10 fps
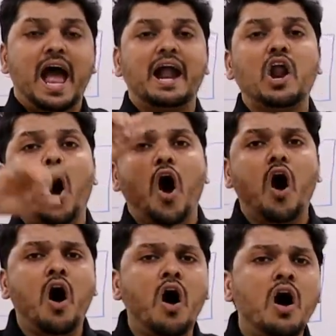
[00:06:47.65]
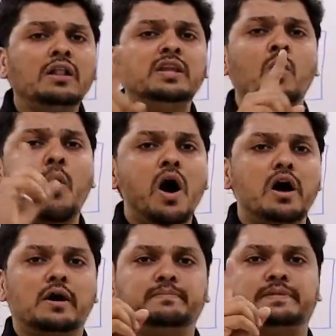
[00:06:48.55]
And all the
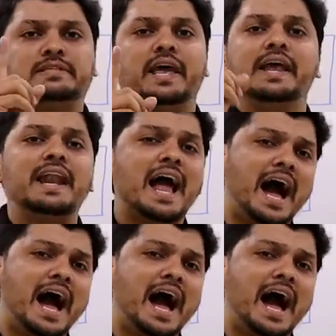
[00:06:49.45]
verbs in